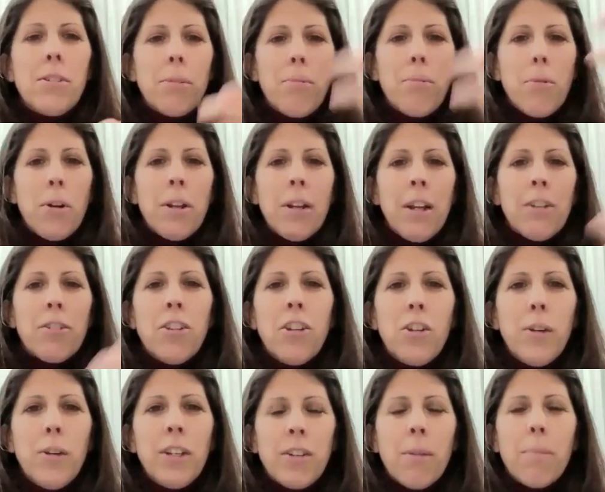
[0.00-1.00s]
supporting us
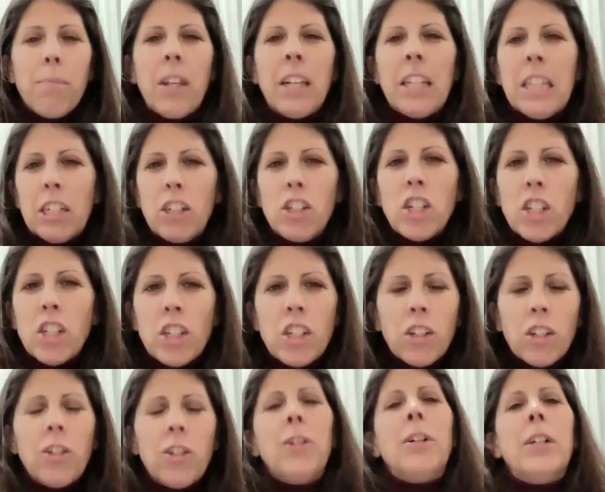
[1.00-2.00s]
and doing something
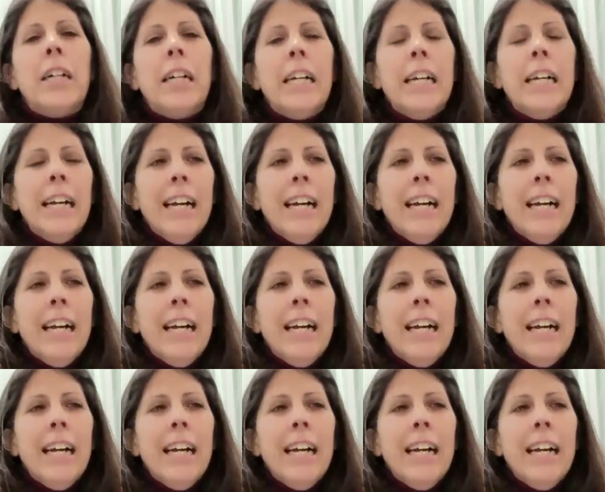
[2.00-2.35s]
logistical.